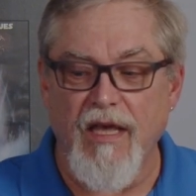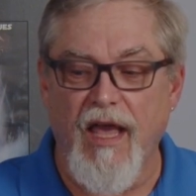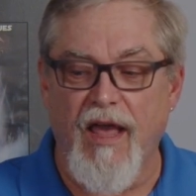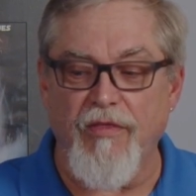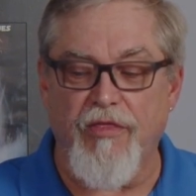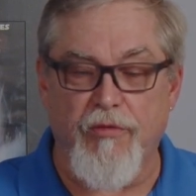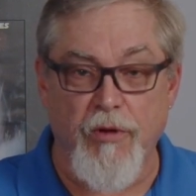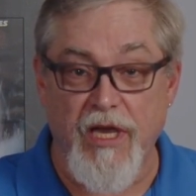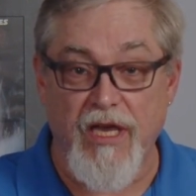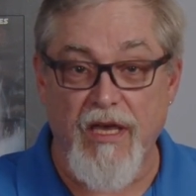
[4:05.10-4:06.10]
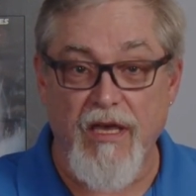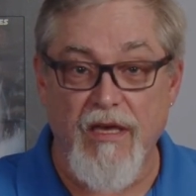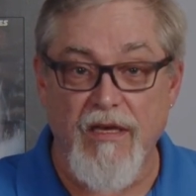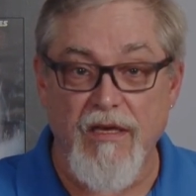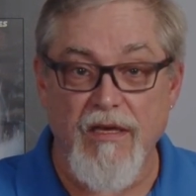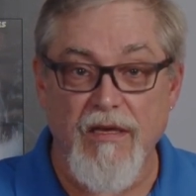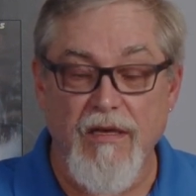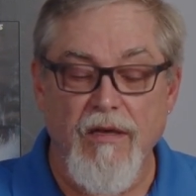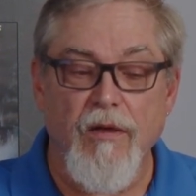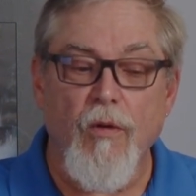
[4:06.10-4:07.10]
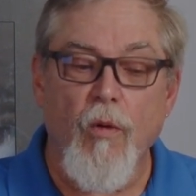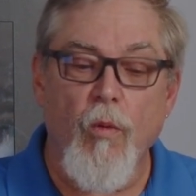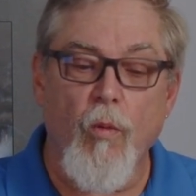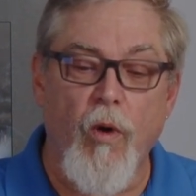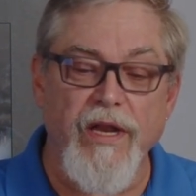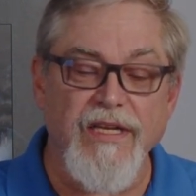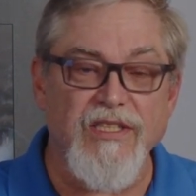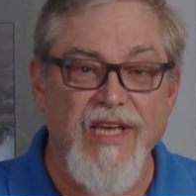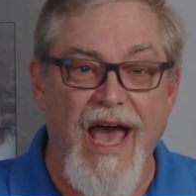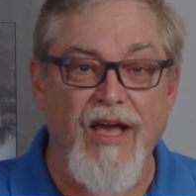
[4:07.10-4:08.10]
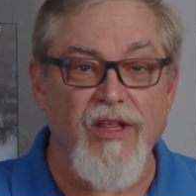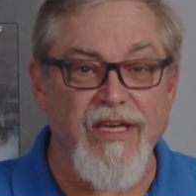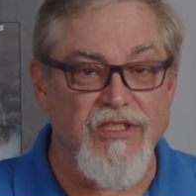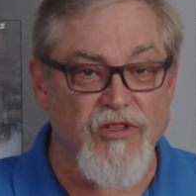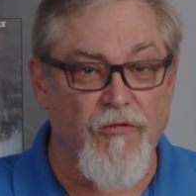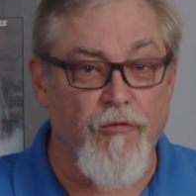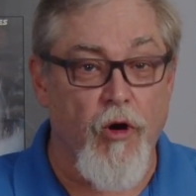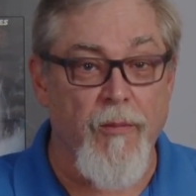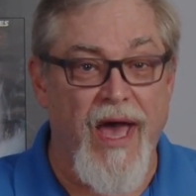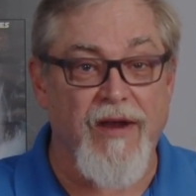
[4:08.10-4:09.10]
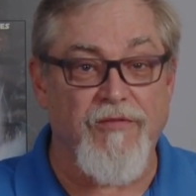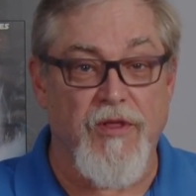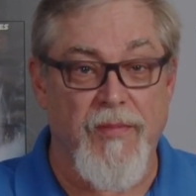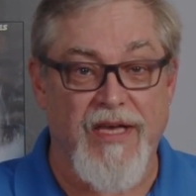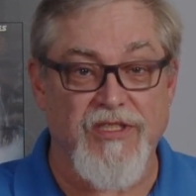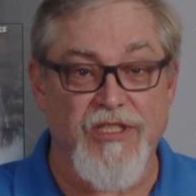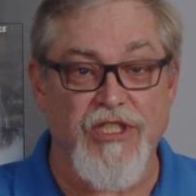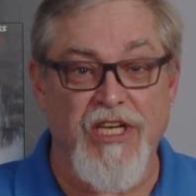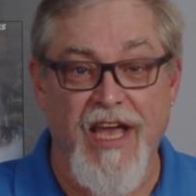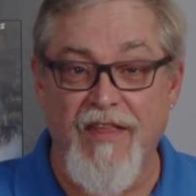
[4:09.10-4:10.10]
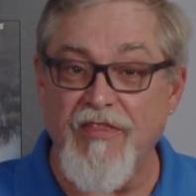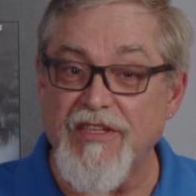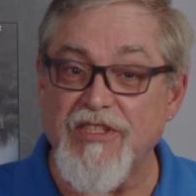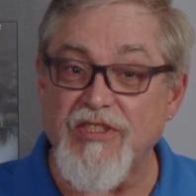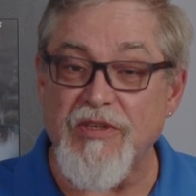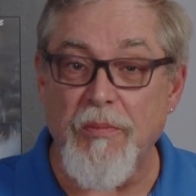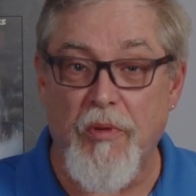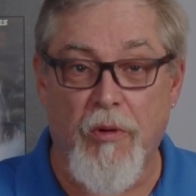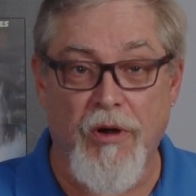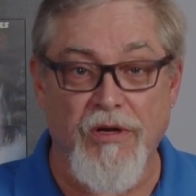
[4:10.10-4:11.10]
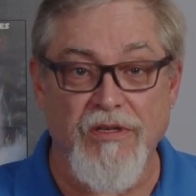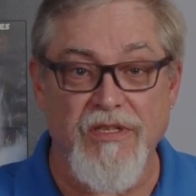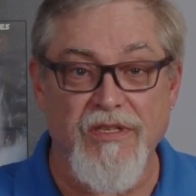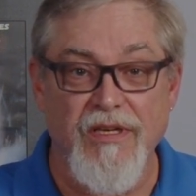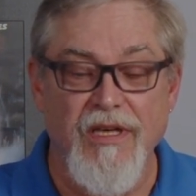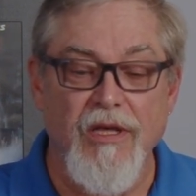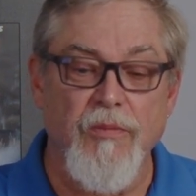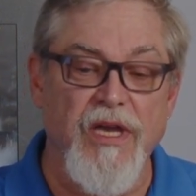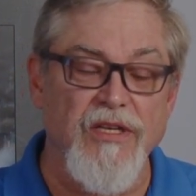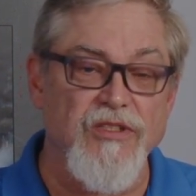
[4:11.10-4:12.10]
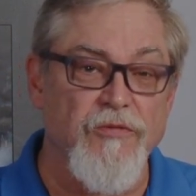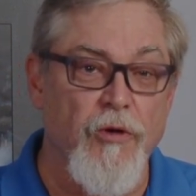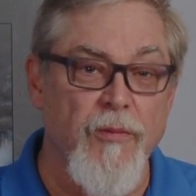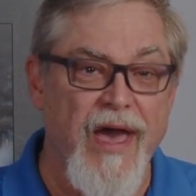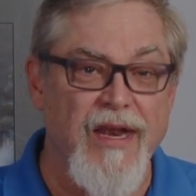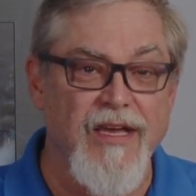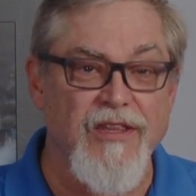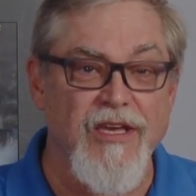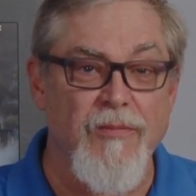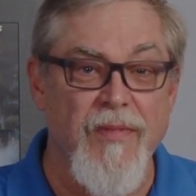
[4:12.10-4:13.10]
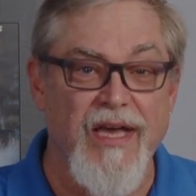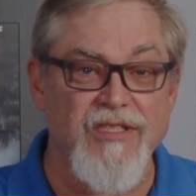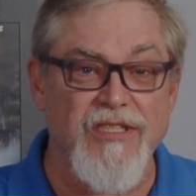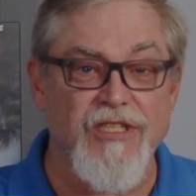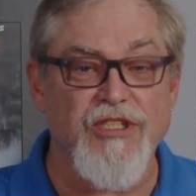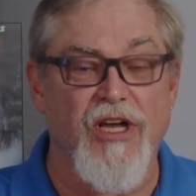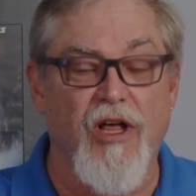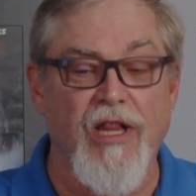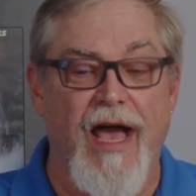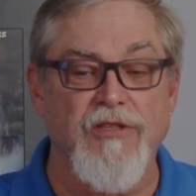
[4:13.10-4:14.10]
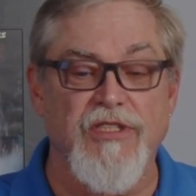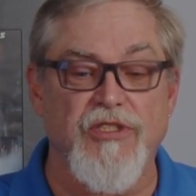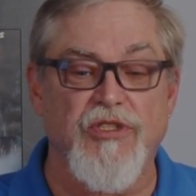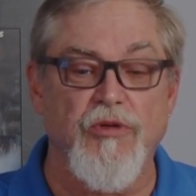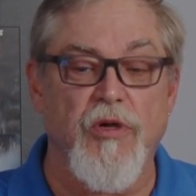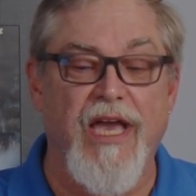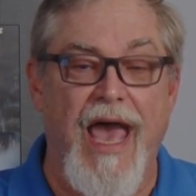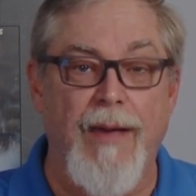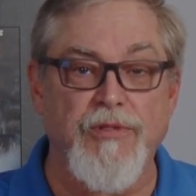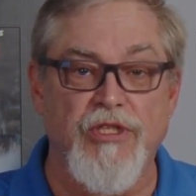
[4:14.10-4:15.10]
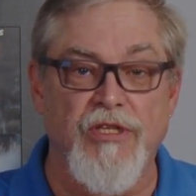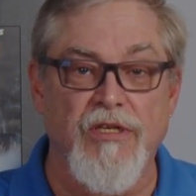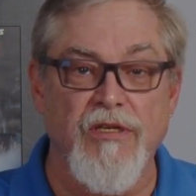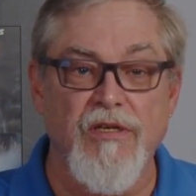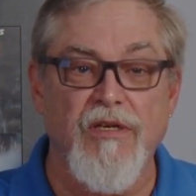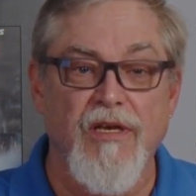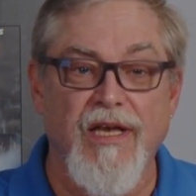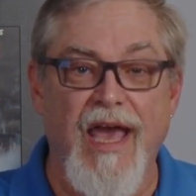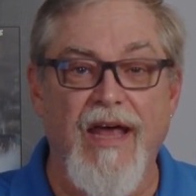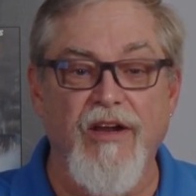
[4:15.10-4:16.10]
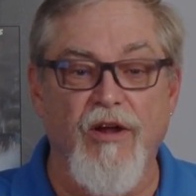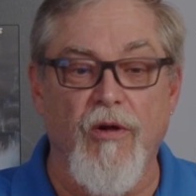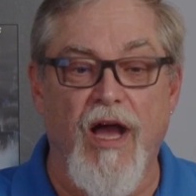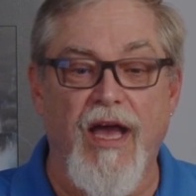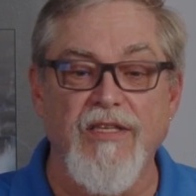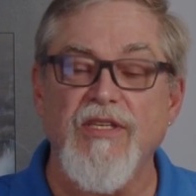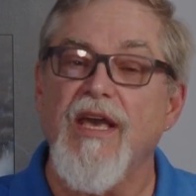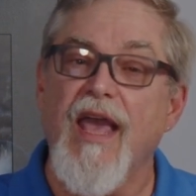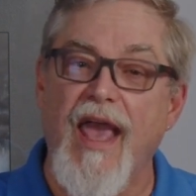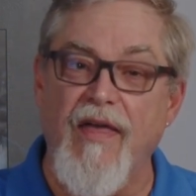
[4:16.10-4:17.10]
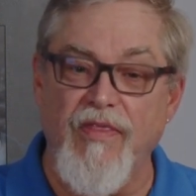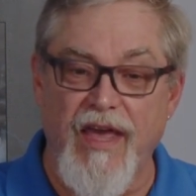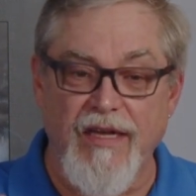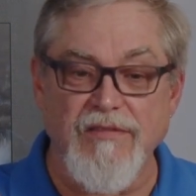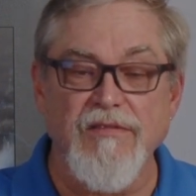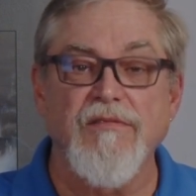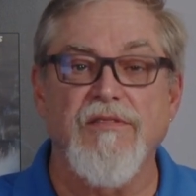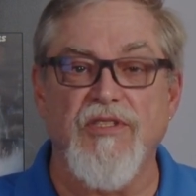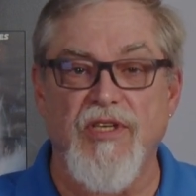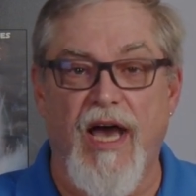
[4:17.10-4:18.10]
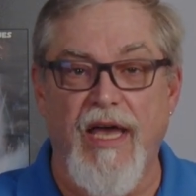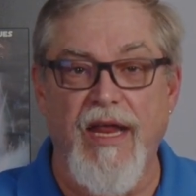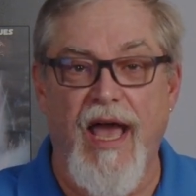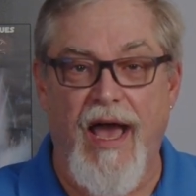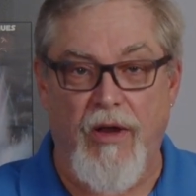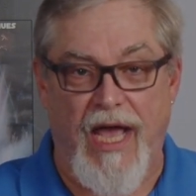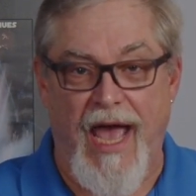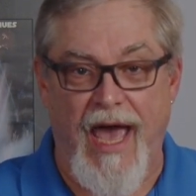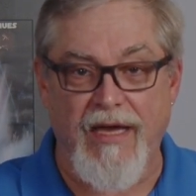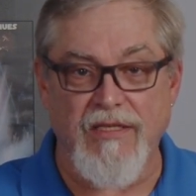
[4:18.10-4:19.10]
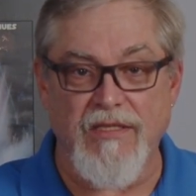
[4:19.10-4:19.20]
and 3, what exactly is the format of the message. And this is important because the formatting of the message allows us to capture, categorize, and then decide how to act.